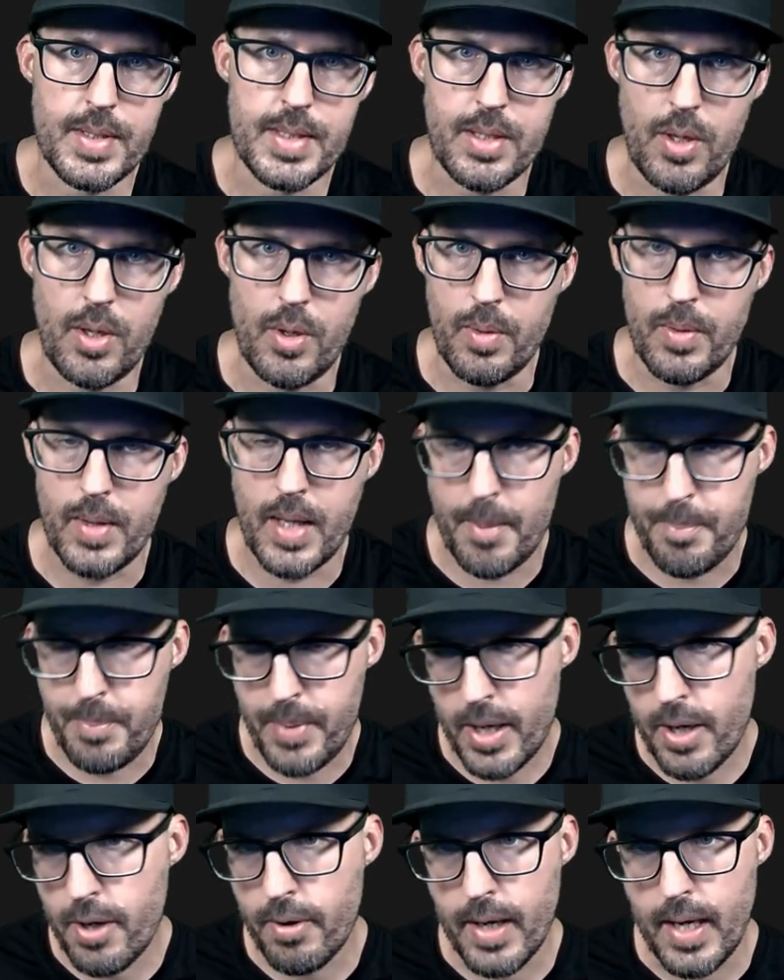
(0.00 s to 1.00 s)
So a
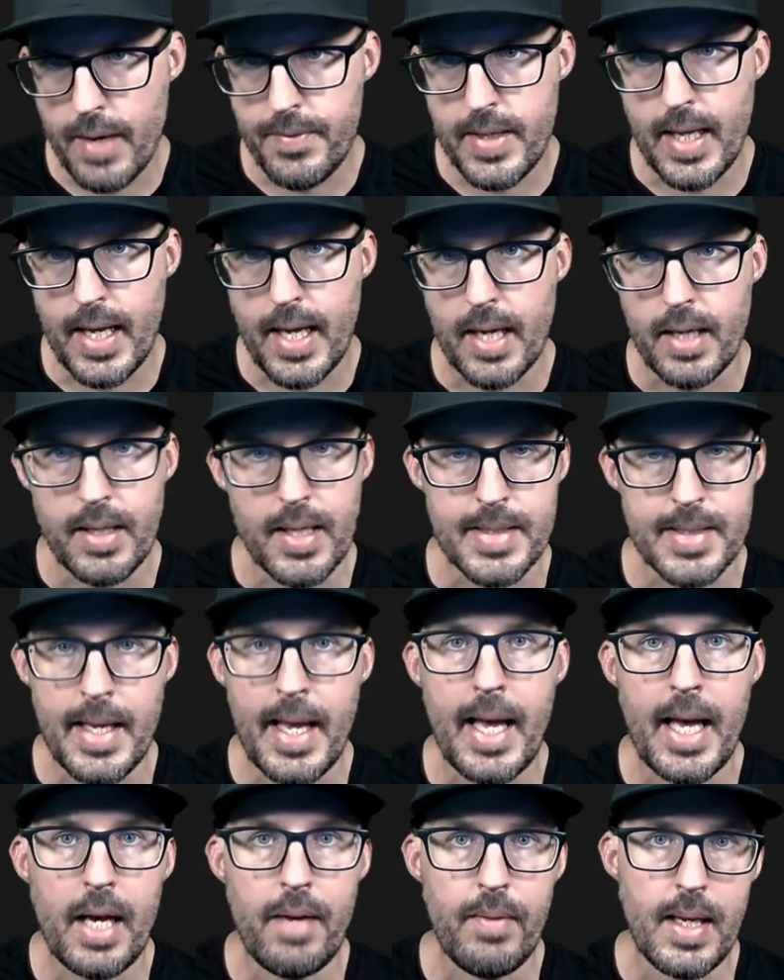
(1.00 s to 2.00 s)
paragraph tag doesn't
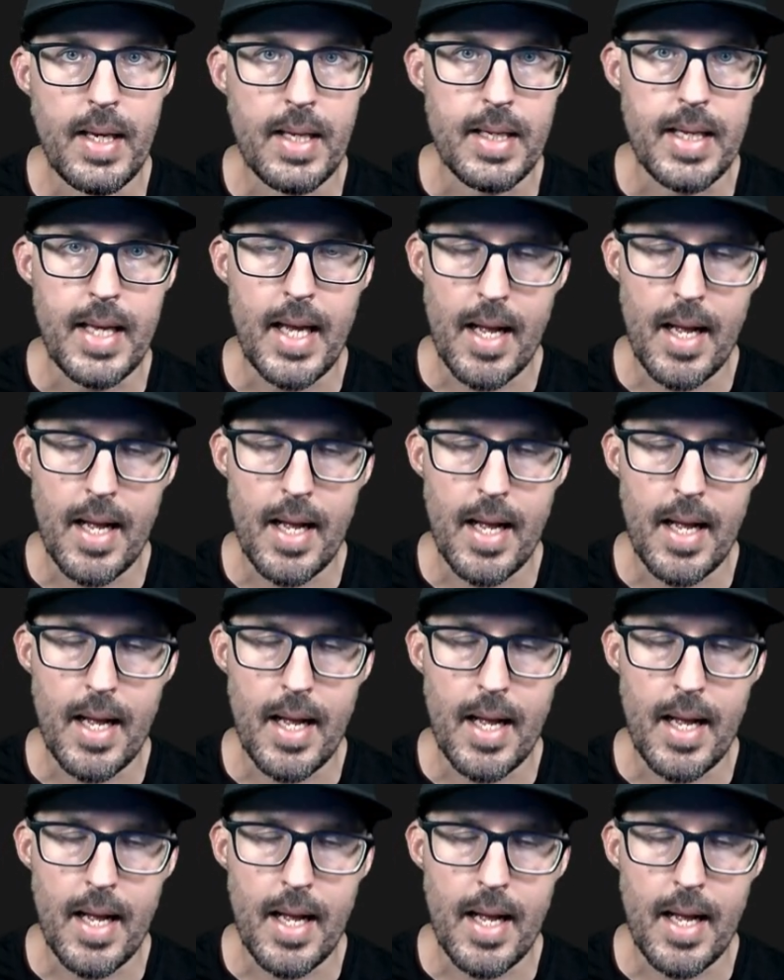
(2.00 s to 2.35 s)
have any